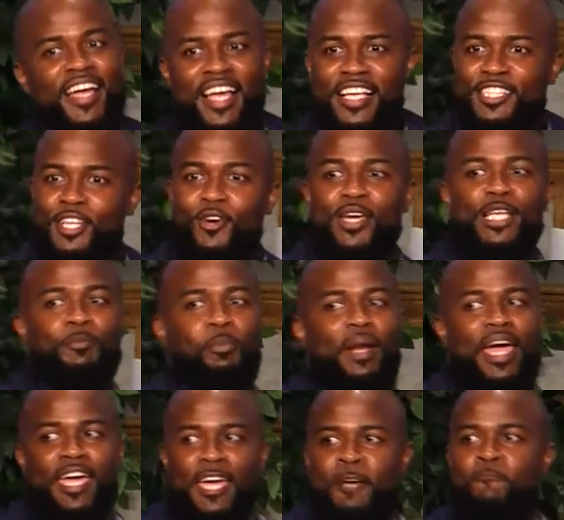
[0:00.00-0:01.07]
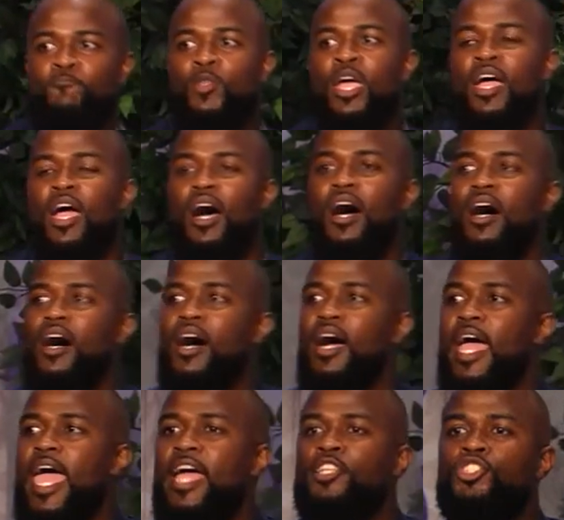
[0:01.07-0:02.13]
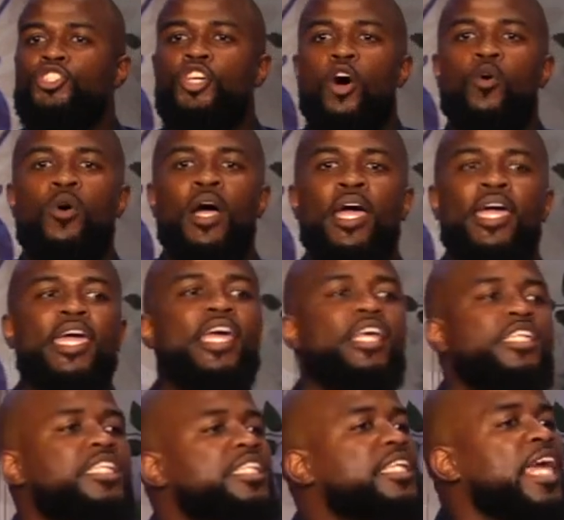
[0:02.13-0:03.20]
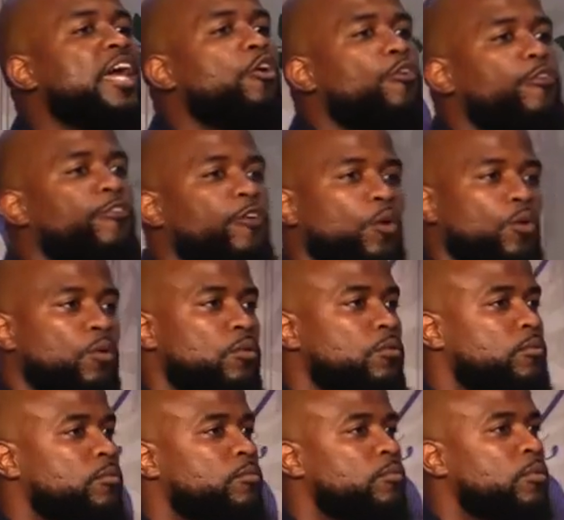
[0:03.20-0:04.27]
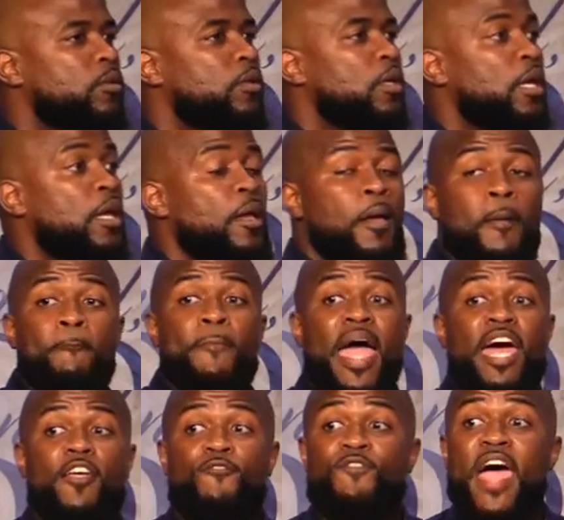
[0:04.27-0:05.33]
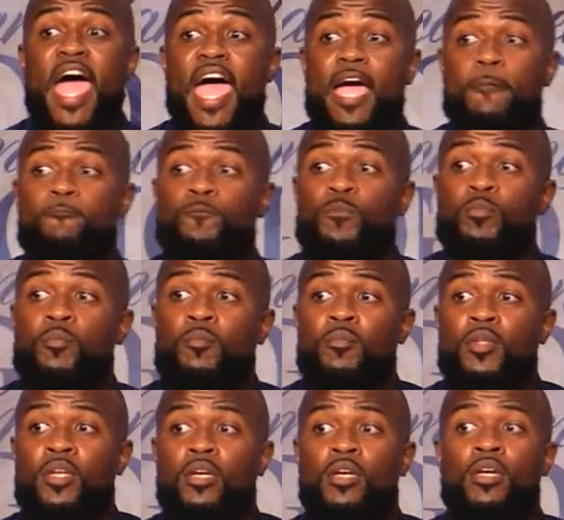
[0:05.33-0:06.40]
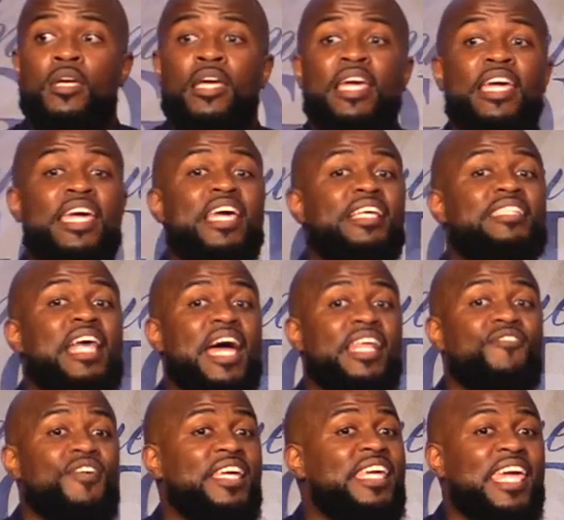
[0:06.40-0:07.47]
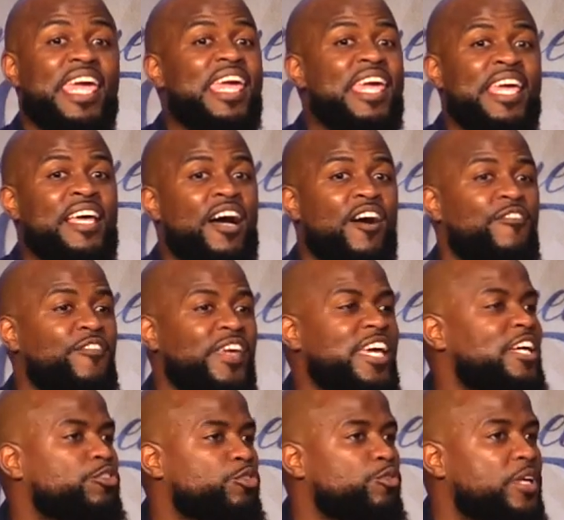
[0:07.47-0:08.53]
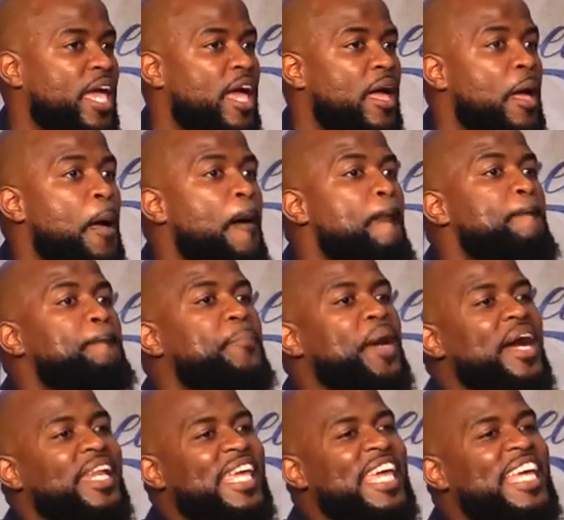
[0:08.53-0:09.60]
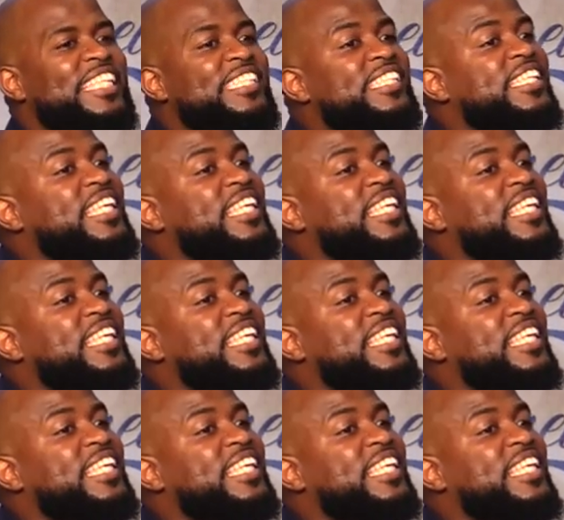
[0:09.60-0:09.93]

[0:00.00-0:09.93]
And so he's playing. And so he's skillful. Matter of fact, he's not even king of Israel yet, but his